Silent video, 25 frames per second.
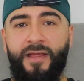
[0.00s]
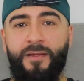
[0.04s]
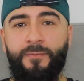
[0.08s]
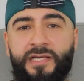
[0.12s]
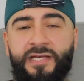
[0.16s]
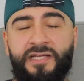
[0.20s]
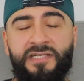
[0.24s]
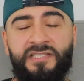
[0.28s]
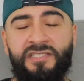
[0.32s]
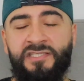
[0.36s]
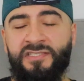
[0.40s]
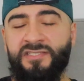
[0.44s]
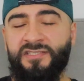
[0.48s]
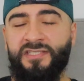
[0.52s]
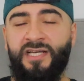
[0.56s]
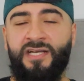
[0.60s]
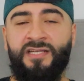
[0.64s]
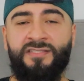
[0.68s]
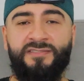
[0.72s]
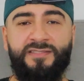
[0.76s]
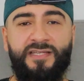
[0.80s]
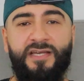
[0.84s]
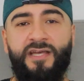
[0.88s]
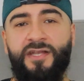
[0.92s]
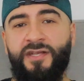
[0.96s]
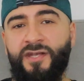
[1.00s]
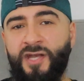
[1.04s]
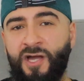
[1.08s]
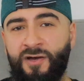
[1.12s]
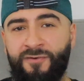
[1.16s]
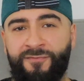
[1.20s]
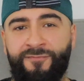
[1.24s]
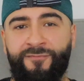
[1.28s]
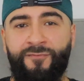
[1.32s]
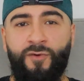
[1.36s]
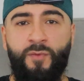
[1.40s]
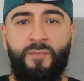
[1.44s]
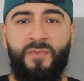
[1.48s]
It just does
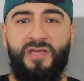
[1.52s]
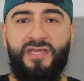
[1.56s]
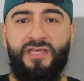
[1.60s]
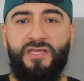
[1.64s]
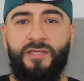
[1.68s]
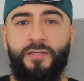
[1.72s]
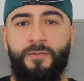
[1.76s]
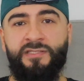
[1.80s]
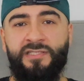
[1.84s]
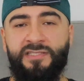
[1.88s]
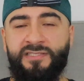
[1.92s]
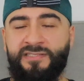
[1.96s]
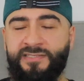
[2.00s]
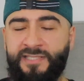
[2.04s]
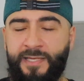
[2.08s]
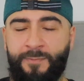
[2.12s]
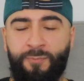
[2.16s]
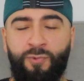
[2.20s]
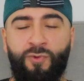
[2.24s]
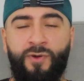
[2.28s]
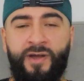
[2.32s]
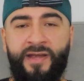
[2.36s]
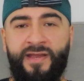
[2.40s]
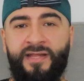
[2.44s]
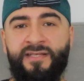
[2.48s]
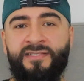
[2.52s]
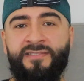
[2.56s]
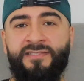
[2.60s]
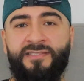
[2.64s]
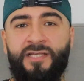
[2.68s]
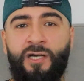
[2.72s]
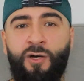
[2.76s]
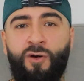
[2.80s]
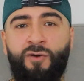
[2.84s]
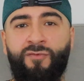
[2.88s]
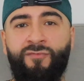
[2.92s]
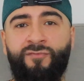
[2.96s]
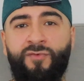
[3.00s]
enough for me to separate
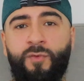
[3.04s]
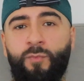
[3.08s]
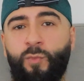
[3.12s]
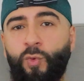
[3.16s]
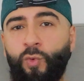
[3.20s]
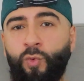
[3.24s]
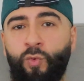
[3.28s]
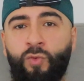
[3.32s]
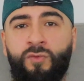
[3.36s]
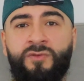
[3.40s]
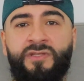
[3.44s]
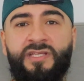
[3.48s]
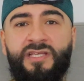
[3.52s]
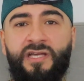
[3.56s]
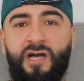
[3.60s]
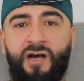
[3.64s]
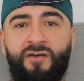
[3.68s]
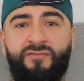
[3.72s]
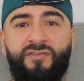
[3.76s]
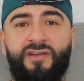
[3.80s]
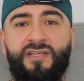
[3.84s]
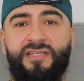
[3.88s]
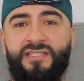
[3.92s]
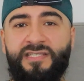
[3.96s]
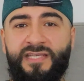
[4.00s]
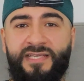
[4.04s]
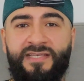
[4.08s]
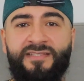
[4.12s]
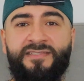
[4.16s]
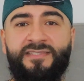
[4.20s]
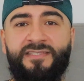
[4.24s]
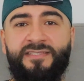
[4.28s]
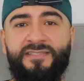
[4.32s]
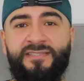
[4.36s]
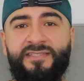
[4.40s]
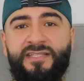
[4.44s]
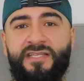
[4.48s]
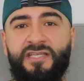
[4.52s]
itself from all the other
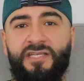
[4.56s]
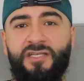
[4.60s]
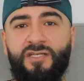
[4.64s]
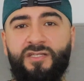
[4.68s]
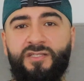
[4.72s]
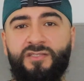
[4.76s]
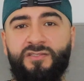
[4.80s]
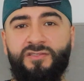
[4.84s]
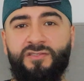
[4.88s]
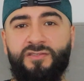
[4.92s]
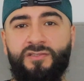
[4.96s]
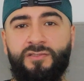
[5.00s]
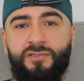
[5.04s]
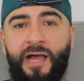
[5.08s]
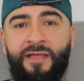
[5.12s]
Yeezy sneakers.